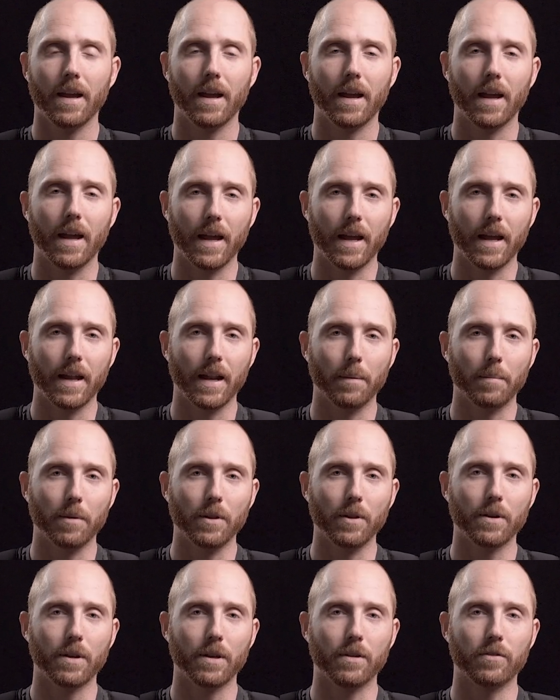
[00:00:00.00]
And I've
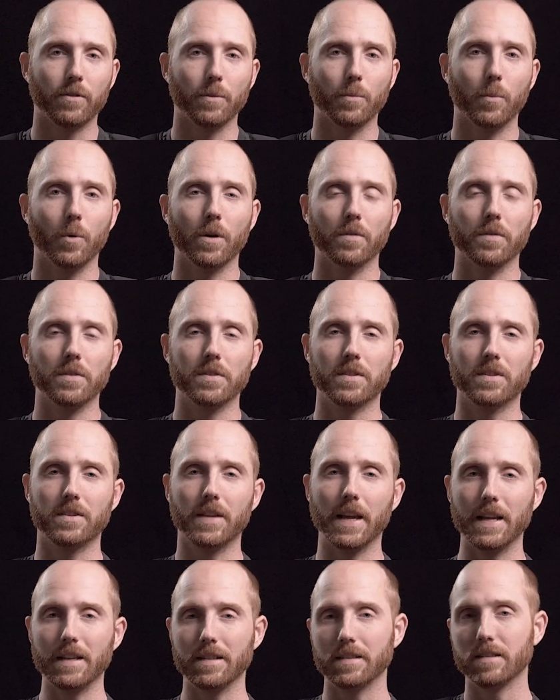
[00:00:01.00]
been looking for more of a
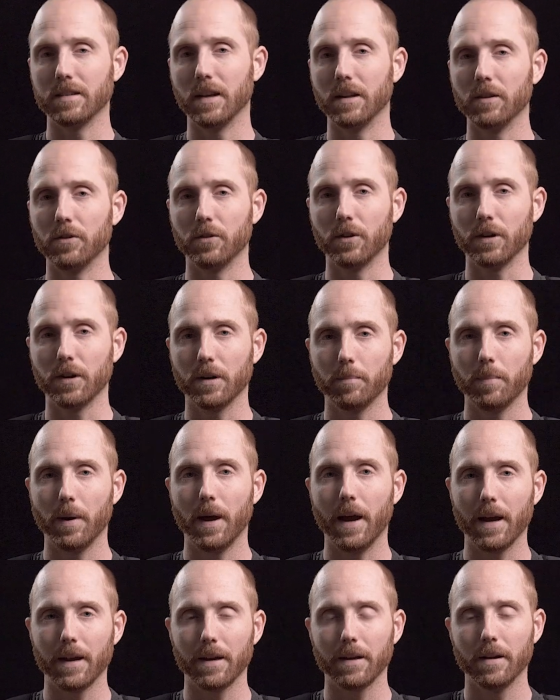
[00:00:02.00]
skate-centric
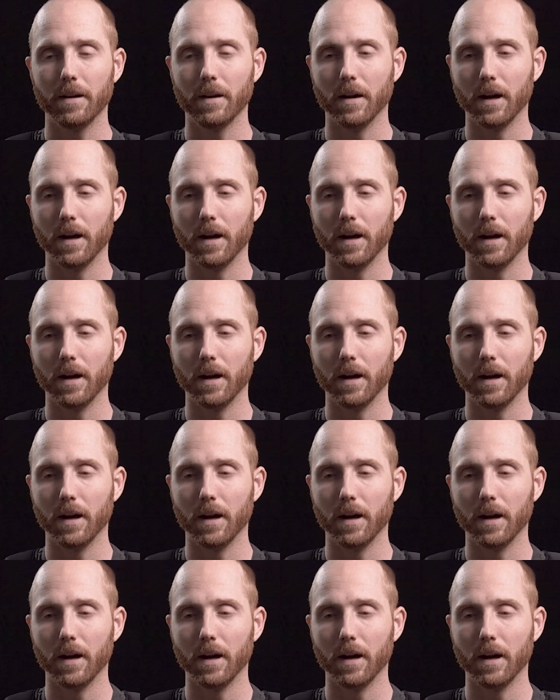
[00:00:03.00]
pack,